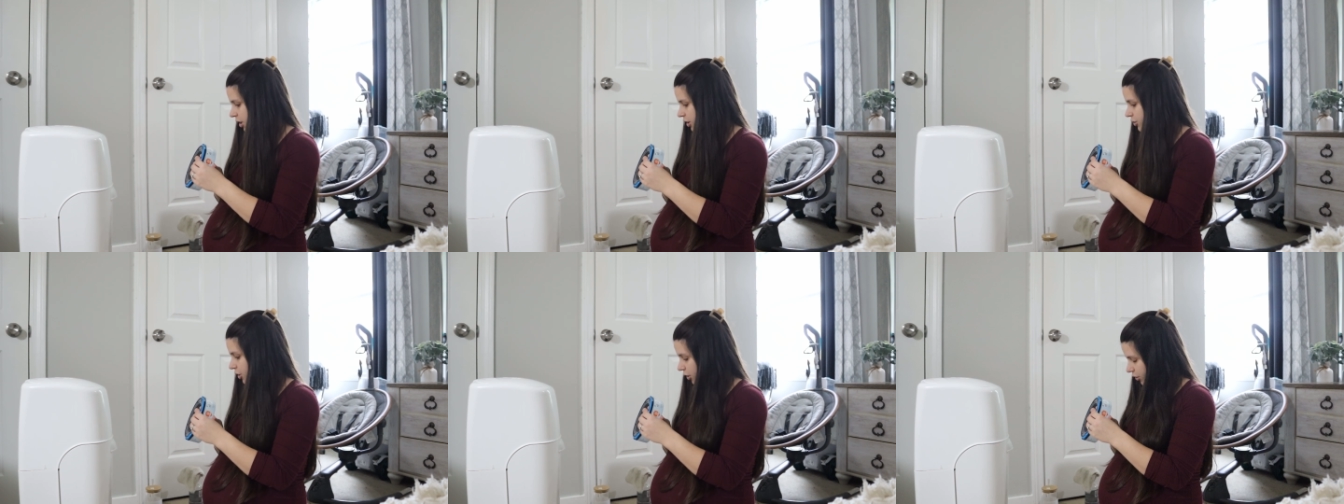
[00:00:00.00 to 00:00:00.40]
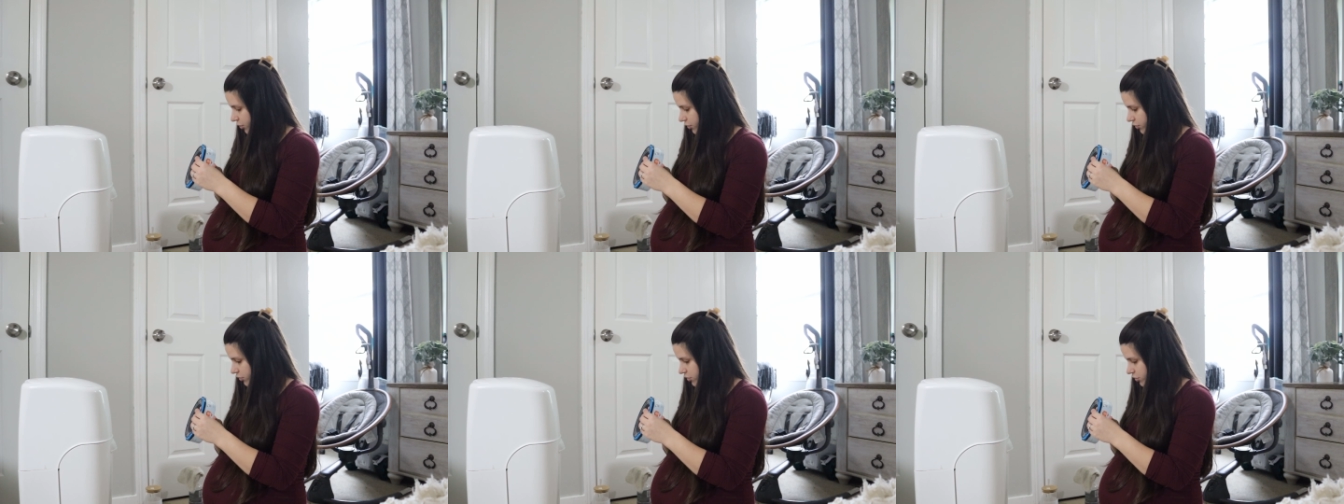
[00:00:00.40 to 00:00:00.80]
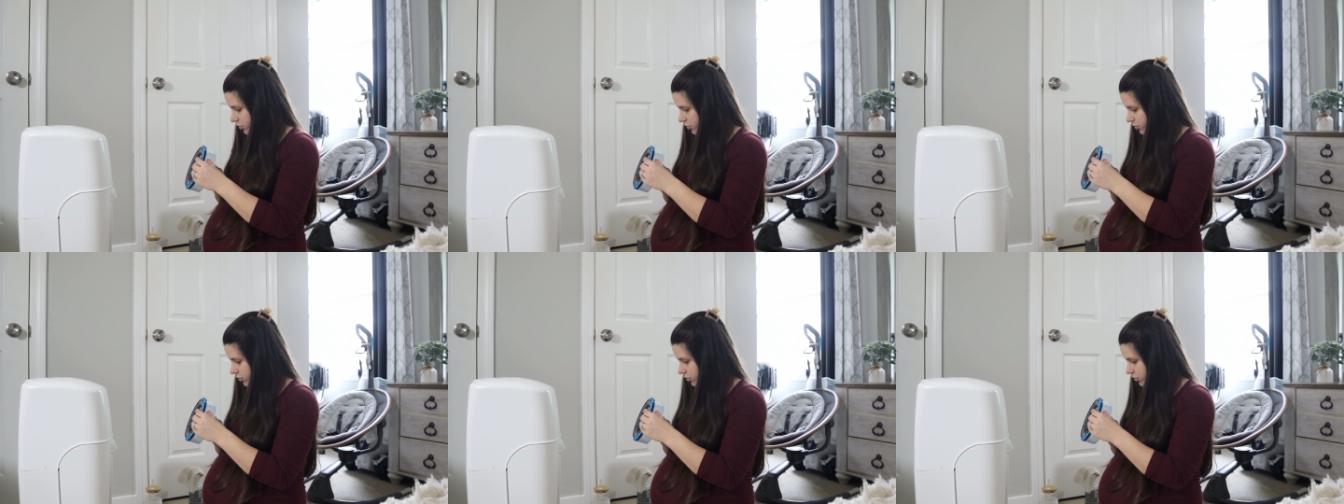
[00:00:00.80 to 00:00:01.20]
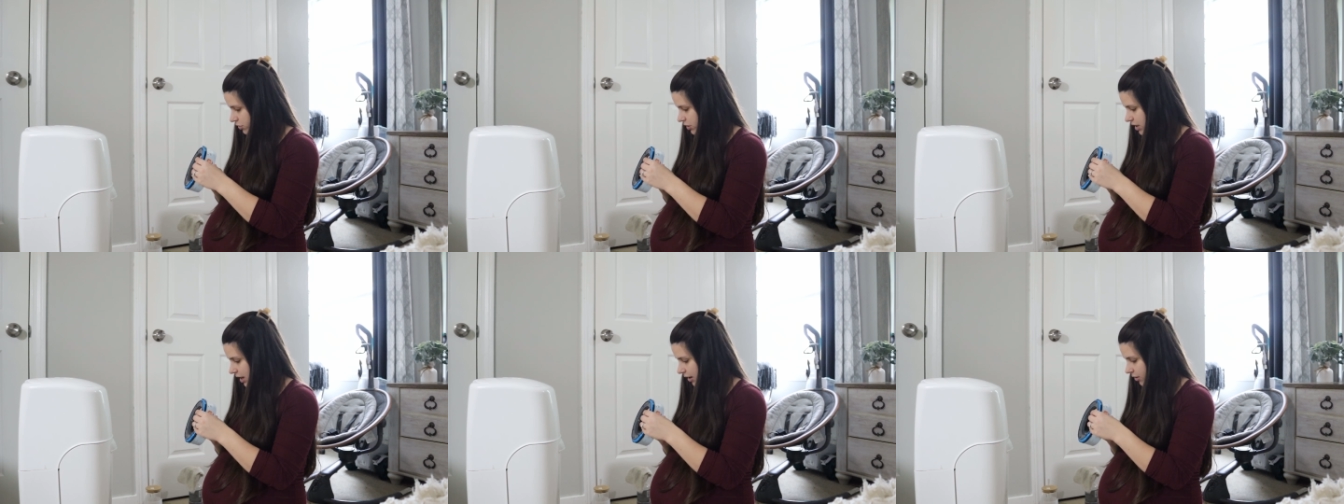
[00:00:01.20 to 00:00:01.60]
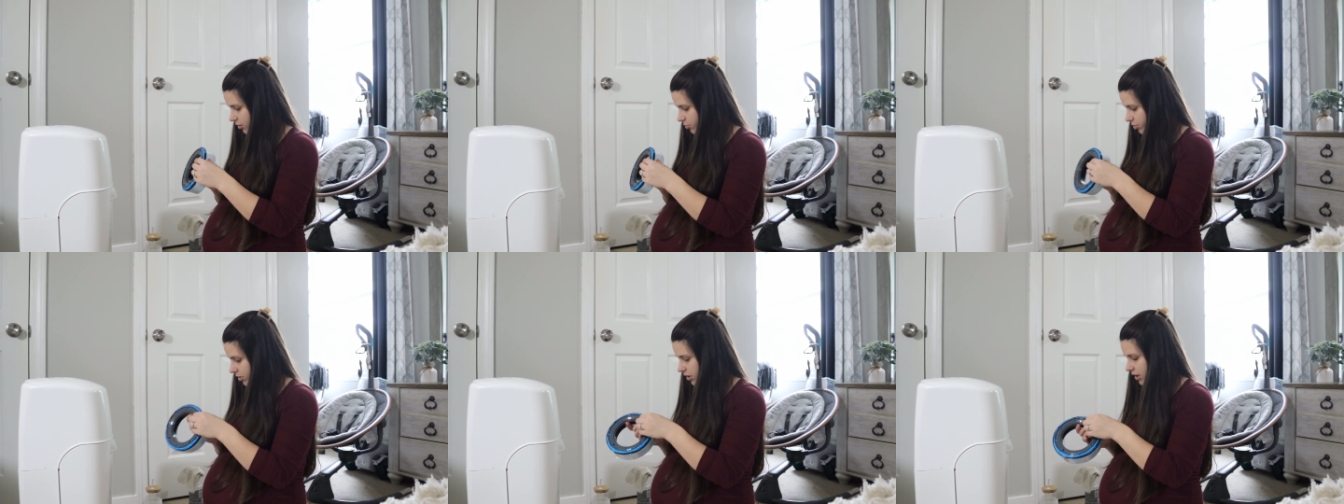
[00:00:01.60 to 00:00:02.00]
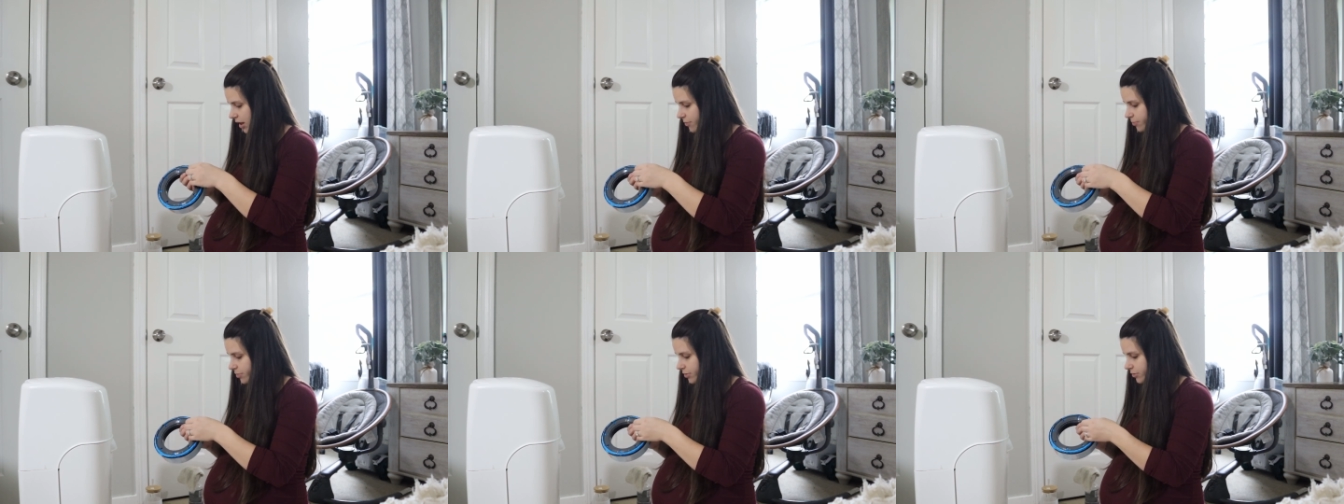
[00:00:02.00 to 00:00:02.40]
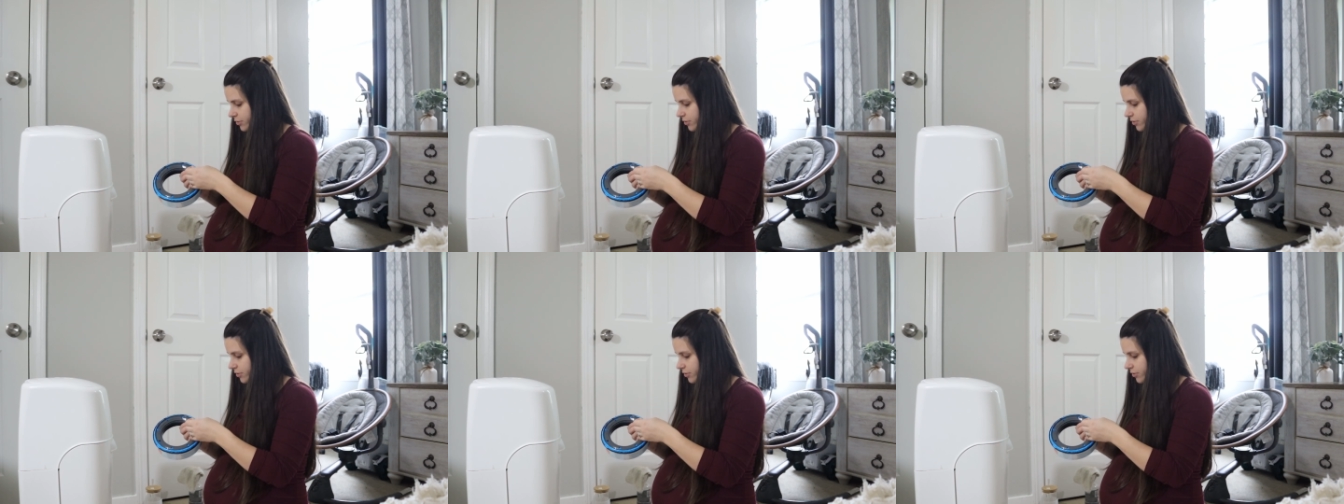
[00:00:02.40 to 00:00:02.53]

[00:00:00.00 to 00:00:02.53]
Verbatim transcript: A dar. Yeah, pull it up.